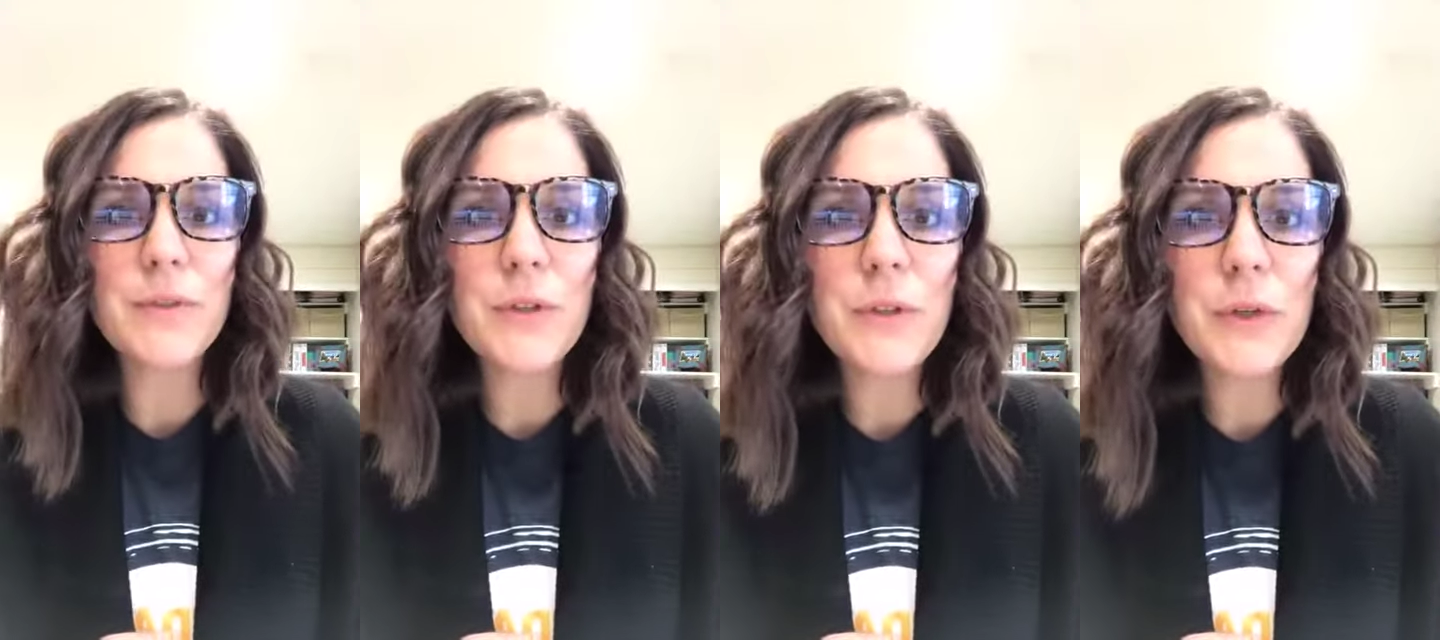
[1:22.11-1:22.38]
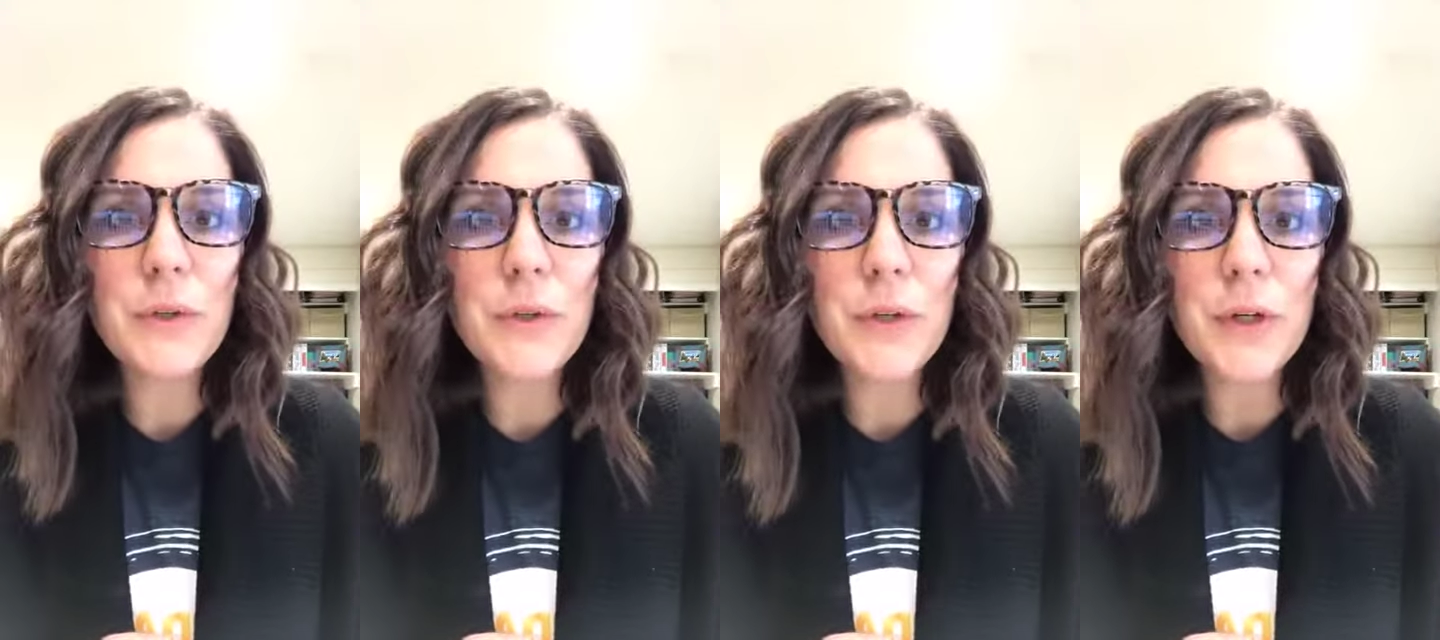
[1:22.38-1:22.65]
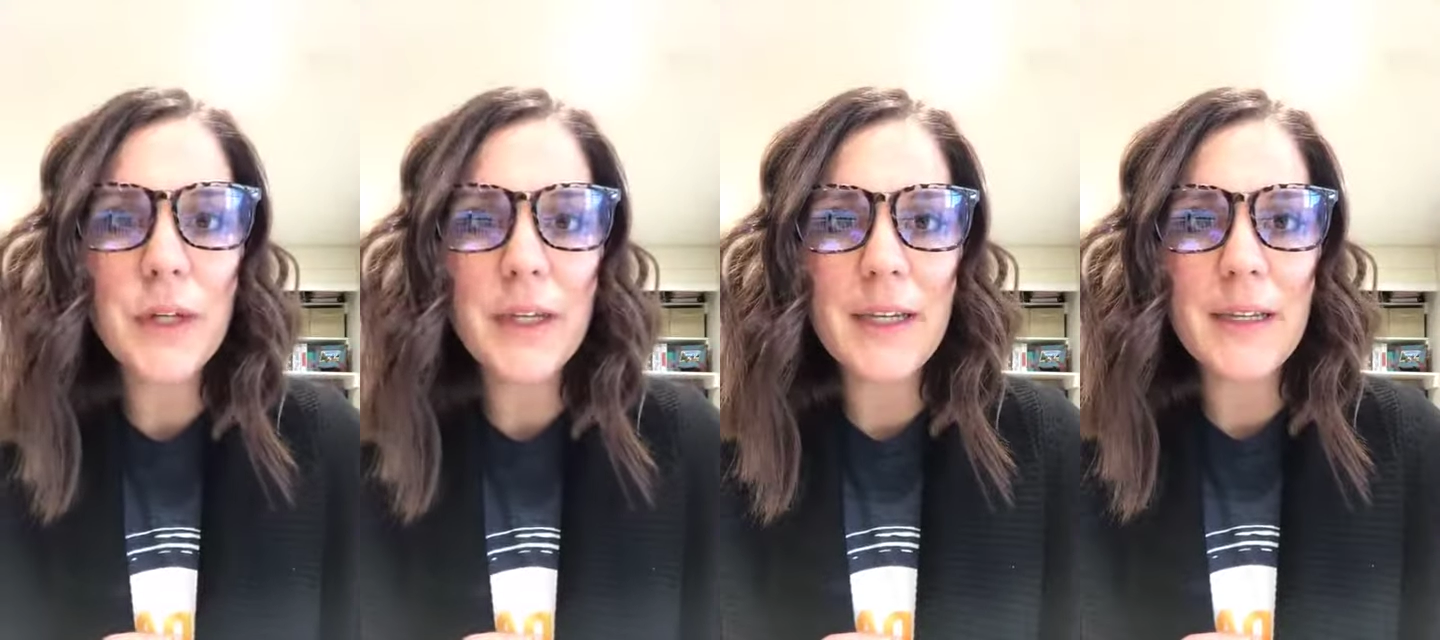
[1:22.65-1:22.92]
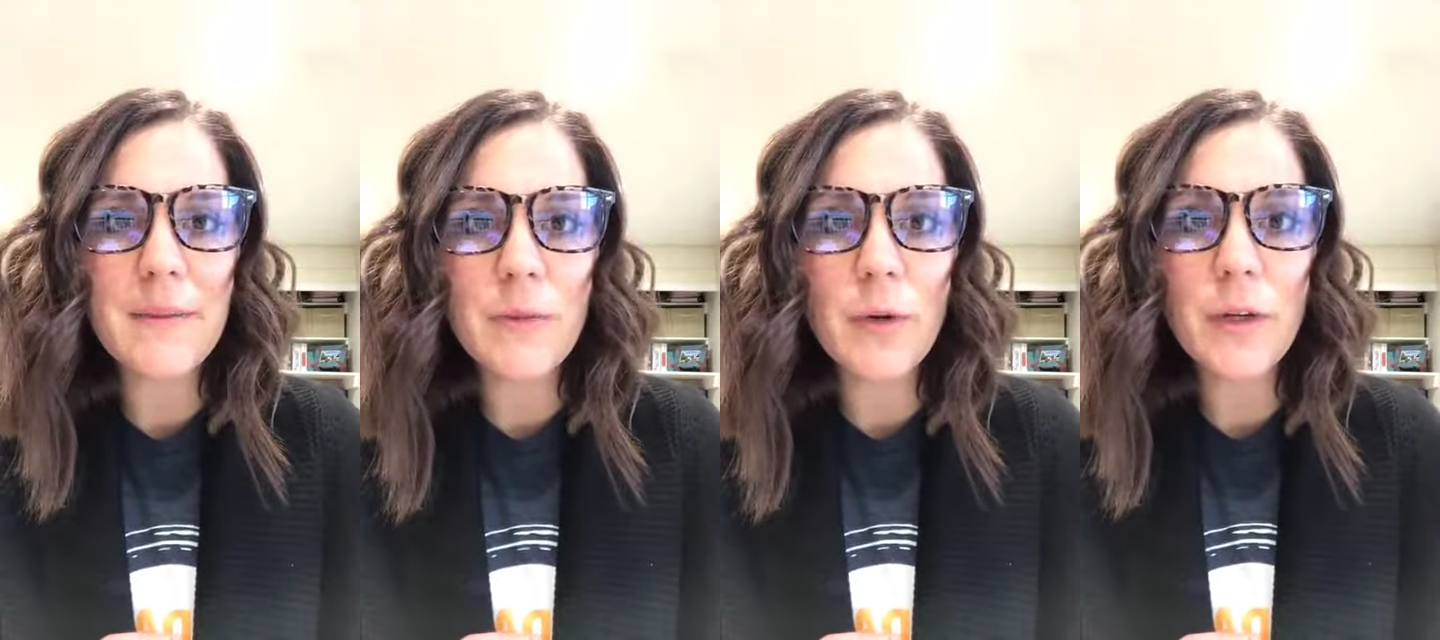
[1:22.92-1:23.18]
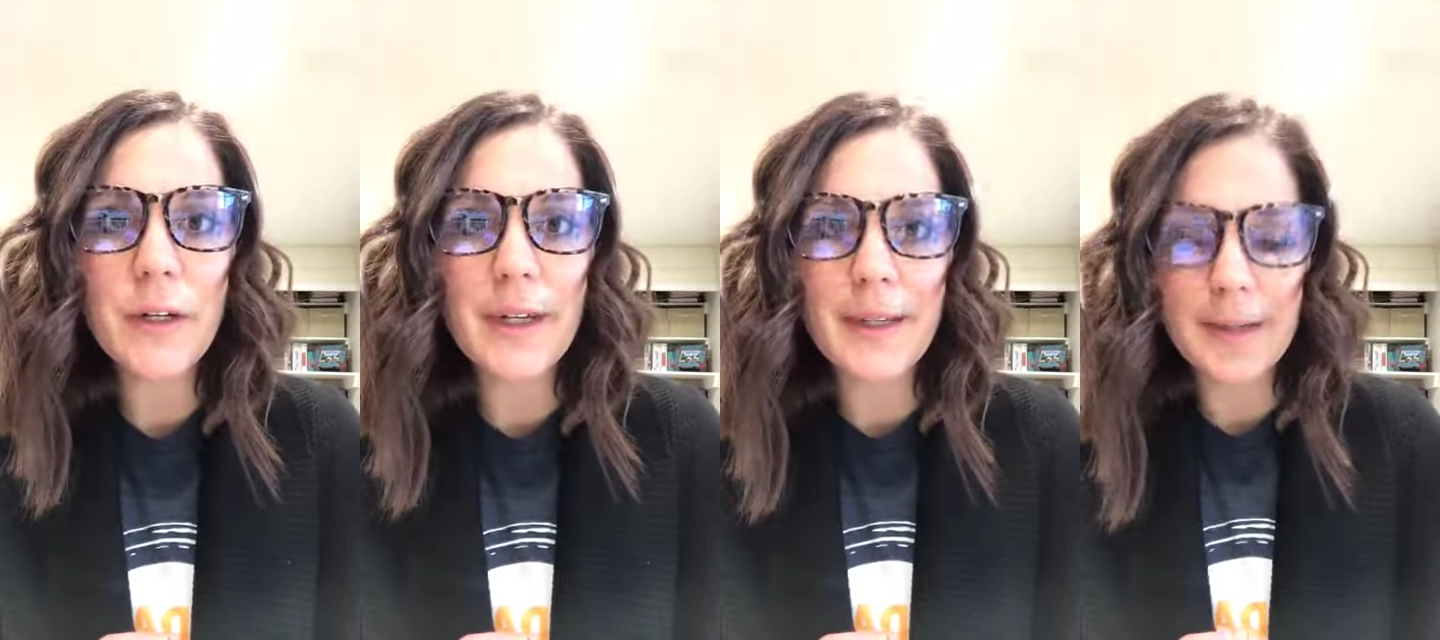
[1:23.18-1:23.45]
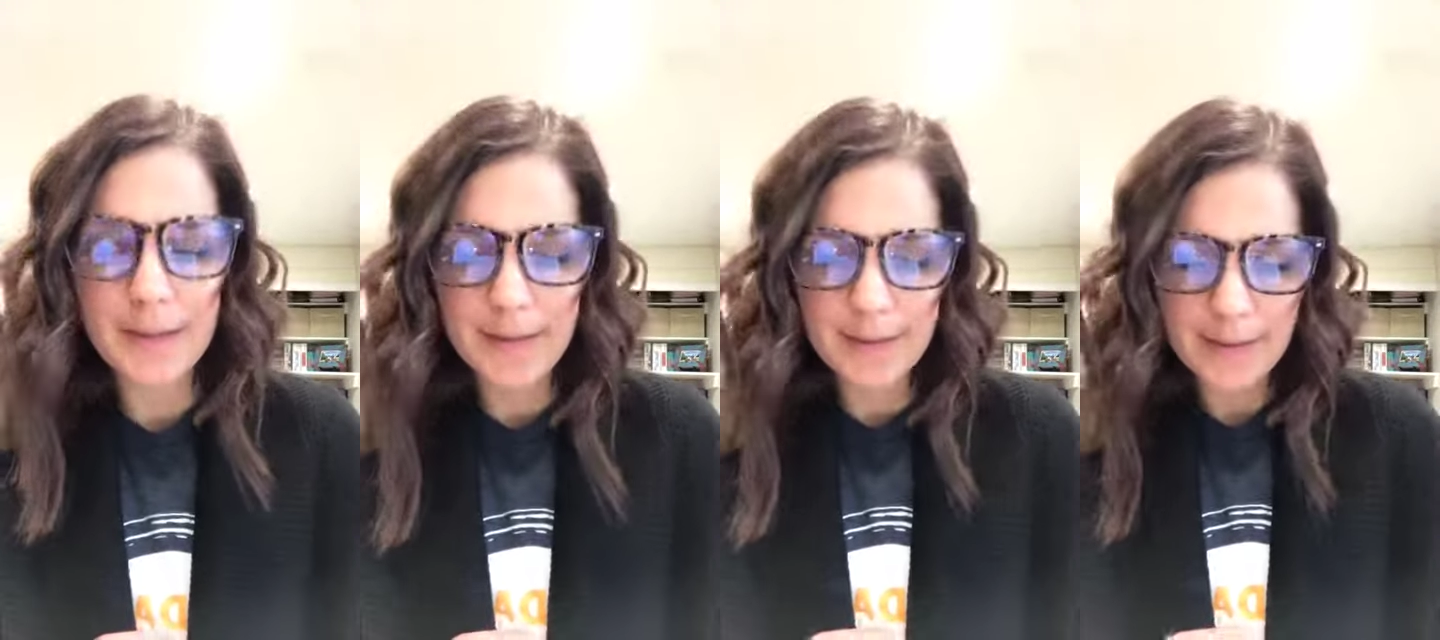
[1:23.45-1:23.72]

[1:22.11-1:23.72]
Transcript: too early in the morning.